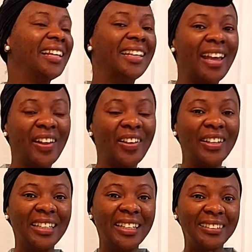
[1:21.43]
Now,
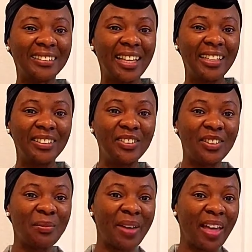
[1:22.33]
let's get into
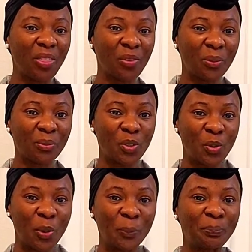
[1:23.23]
the bathroom
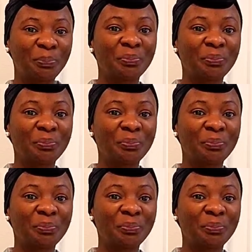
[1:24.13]
tour.